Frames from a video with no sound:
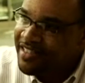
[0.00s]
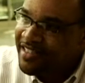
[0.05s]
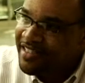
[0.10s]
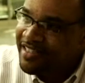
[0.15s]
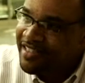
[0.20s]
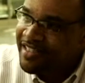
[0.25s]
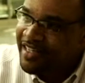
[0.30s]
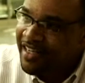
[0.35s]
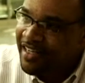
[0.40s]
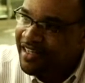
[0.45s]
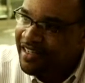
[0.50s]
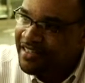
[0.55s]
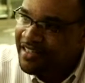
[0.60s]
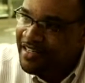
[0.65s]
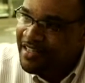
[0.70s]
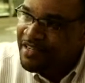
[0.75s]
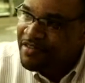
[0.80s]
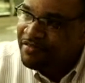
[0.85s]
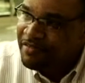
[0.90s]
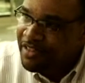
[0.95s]
as
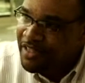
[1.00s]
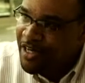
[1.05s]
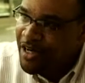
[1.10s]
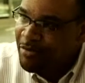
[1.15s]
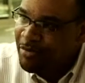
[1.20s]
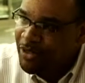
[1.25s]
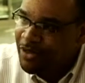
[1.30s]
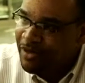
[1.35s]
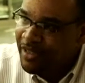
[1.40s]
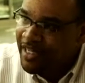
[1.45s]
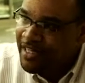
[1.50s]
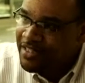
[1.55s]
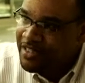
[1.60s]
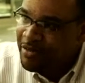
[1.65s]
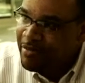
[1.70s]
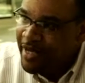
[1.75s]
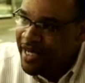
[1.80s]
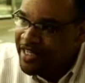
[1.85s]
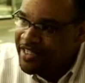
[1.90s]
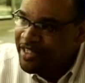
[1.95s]
phenomenal as the
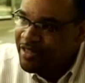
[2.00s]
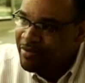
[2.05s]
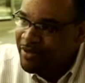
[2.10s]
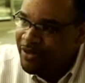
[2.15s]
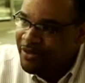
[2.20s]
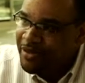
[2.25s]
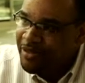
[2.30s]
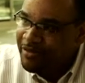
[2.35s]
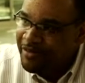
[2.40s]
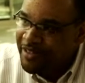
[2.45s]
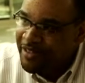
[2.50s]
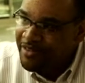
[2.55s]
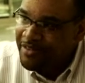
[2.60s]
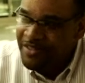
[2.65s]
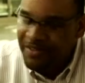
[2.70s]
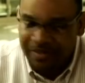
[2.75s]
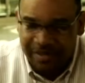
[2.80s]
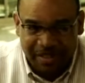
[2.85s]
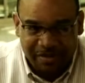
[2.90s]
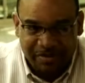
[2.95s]
basketball career.
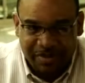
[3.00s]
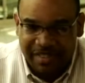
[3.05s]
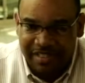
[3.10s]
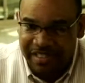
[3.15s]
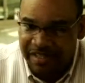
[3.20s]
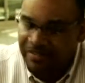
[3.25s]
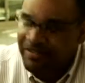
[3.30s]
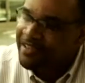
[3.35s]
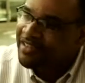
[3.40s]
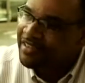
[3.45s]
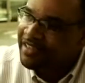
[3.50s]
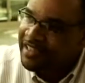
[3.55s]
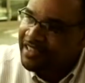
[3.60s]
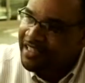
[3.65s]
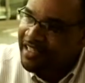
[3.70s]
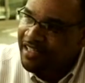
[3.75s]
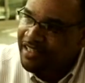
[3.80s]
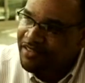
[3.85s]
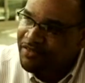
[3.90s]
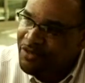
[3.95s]
So he was definitely
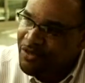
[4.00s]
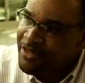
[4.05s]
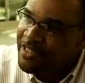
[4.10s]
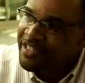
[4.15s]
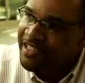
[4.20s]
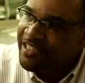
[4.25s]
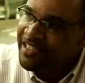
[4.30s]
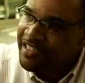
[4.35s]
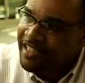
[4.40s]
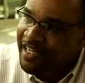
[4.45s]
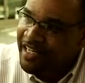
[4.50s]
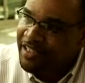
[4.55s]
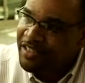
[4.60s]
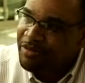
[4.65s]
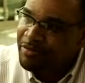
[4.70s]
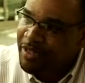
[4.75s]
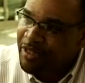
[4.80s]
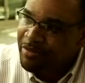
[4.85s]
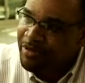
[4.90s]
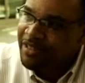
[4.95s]
a fortunate guy to
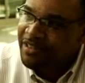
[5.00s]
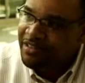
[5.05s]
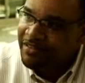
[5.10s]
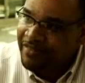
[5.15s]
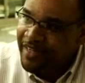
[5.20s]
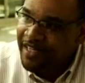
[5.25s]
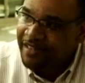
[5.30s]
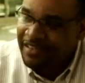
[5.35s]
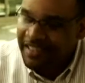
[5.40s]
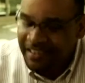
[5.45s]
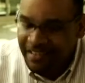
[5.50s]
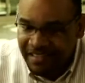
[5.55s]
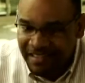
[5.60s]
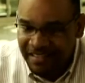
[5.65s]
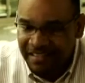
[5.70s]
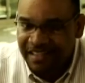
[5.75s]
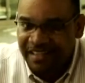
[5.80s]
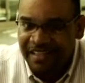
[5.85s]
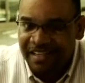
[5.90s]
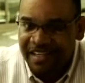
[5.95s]
be able to live out his
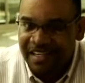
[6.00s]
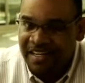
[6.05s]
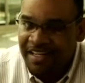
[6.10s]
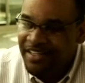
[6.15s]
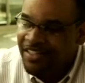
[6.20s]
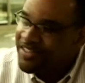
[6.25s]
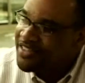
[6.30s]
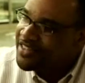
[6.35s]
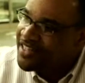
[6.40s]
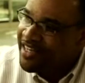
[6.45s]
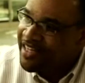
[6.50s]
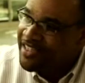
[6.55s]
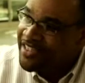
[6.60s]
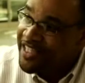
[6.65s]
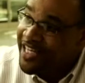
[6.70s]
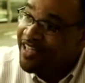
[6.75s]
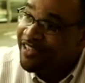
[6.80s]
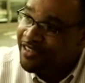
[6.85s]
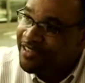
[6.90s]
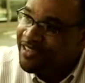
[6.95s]

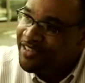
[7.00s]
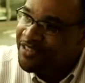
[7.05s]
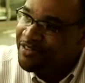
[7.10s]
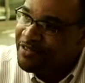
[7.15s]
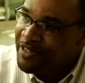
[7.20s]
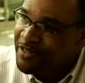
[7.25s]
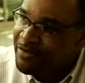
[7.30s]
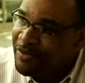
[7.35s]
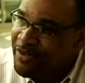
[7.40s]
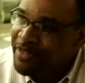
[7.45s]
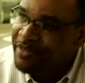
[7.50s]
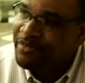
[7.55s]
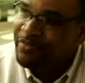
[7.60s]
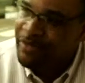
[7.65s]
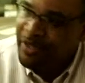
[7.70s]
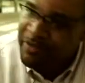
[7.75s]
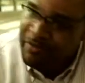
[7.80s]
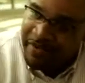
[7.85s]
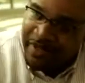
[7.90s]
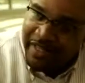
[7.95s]
childhood dream with
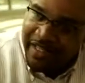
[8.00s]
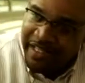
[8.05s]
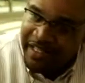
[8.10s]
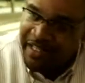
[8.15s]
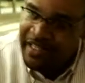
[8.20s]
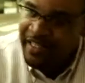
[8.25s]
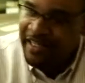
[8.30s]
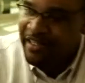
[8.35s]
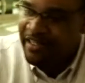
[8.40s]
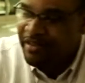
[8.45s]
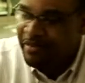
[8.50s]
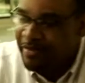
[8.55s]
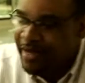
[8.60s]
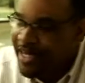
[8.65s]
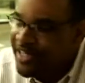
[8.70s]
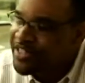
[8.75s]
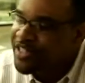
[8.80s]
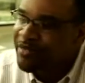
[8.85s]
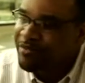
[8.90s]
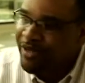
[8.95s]
the
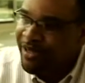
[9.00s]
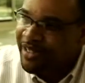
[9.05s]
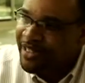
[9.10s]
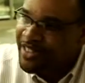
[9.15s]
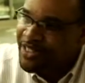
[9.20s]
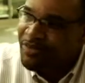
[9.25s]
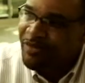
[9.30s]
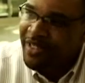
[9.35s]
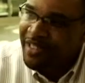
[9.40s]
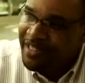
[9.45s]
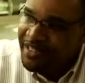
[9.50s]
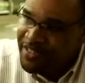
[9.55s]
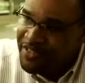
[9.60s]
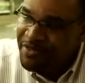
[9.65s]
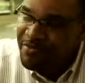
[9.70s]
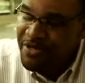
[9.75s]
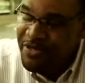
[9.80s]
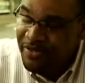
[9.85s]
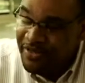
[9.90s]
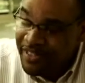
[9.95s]
basketball as well as the
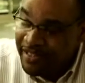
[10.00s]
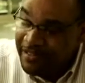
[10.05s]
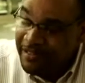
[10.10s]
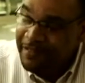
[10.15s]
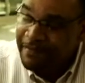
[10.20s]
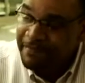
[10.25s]
music.